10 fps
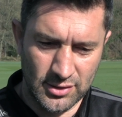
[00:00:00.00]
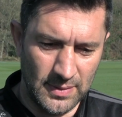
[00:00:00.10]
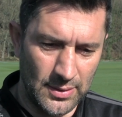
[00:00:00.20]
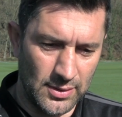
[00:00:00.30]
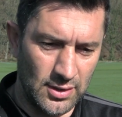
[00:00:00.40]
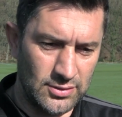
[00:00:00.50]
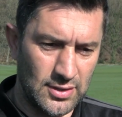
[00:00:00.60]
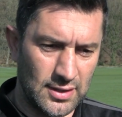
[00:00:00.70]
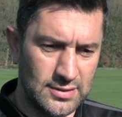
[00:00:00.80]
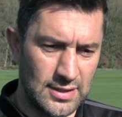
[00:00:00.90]
coming out of
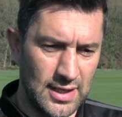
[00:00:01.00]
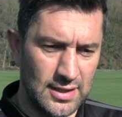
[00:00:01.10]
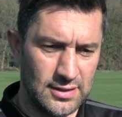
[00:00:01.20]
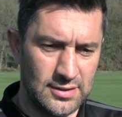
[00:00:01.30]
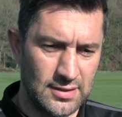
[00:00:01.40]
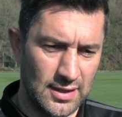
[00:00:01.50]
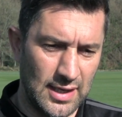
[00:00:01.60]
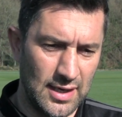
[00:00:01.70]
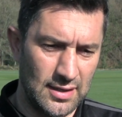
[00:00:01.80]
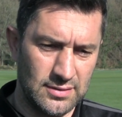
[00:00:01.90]
contract. Zane's,
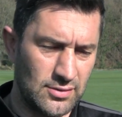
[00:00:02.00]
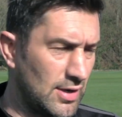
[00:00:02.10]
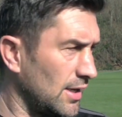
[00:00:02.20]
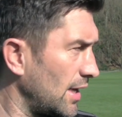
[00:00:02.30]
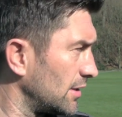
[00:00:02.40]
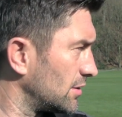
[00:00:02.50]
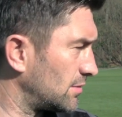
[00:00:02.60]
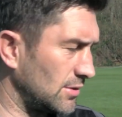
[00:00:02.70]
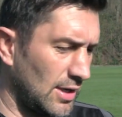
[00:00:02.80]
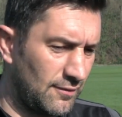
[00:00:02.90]
again, he's a great lad. He's
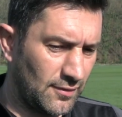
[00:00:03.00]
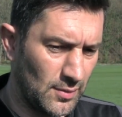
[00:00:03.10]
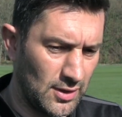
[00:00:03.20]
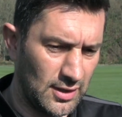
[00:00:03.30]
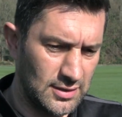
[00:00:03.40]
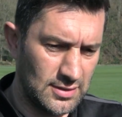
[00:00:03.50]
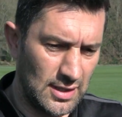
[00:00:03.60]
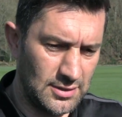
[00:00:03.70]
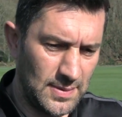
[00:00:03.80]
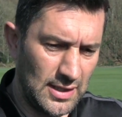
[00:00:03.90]
done everything one.
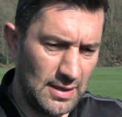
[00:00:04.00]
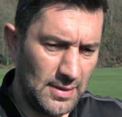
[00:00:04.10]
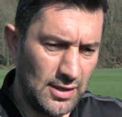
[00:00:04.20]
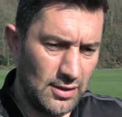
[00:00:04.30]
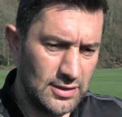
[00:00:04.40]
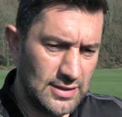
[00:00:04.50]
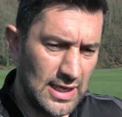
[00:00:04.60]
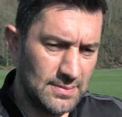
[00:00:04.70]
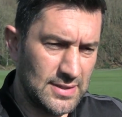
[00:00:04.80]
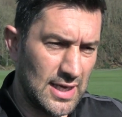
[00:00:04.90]
He's been limited on his
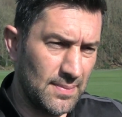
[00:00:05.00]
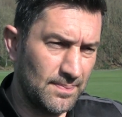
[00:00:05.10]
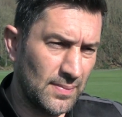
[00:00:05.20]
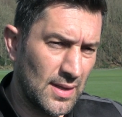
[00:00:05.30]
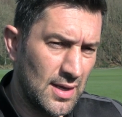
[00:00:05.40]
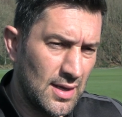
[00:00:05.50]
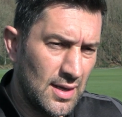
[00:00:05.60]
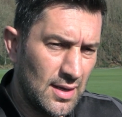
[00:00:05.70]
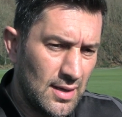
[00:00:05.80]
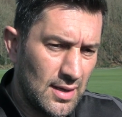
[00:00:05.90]
game time
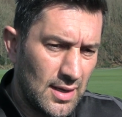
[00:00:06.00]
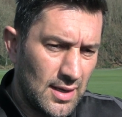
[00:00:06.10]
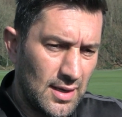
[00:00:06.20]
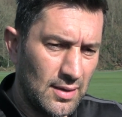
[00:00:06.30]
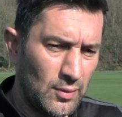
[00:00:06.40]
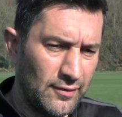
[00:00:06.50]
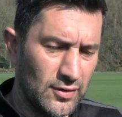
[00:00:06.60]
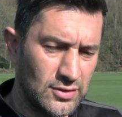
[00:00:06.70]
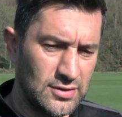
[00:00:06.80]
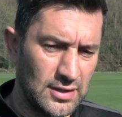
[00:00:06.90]
with
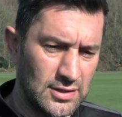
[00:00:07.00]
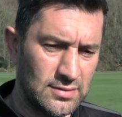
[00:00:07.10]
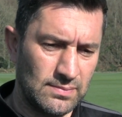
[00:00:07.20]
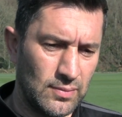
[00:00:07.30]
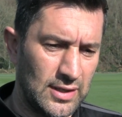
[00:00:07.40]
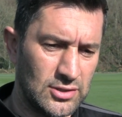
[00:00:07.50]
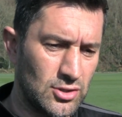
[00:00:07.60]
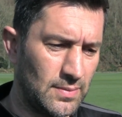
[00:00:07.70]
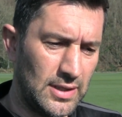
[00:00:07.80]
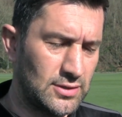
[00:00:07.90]
us. When he's
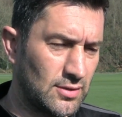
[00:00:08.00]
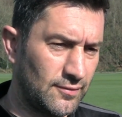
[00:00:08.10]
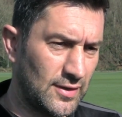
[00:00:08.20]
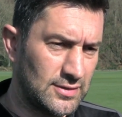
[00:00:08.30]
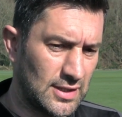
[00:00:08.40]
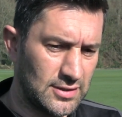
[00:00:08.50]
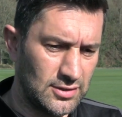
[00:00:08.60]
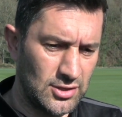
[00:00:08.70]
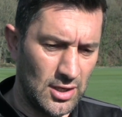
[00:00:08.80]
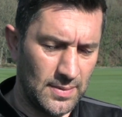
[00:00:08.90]
coming, he's done a
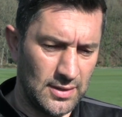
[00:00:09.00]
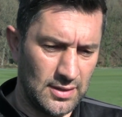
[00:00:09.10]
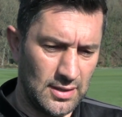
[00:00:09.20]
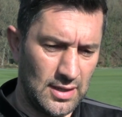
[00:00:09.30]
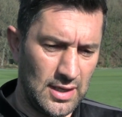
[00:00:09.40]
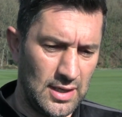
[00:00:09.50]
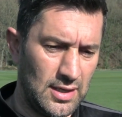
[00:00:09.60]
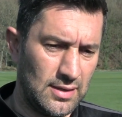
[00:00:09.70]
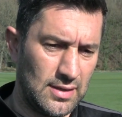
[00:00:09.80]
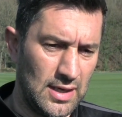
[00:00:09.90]
fantastic job. And
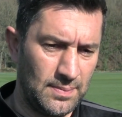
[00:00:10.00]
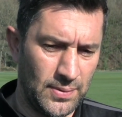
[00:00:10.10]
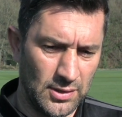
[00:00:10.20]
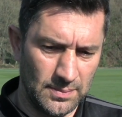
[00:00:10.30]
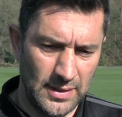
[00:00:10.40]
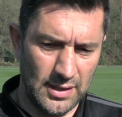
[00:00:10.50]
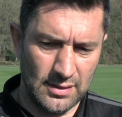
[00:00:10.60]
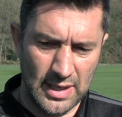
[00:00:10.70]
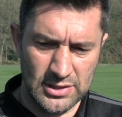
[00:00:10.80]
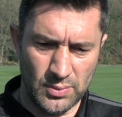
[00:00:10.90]
he pulled me
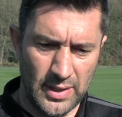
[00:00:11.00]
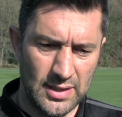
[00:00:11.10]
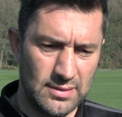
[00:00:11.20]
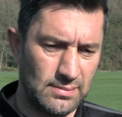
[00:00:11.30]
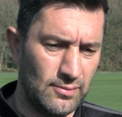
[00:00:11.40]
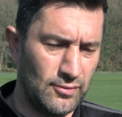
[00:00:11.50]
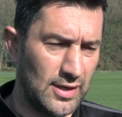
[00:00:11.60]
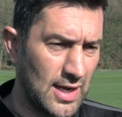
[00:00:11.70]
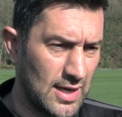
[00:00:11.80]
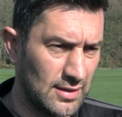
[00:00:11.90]
last week
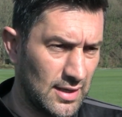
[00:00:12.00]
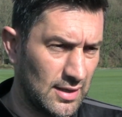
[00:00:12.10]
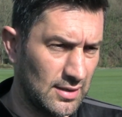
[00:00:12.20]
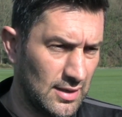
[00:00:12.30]
regarding that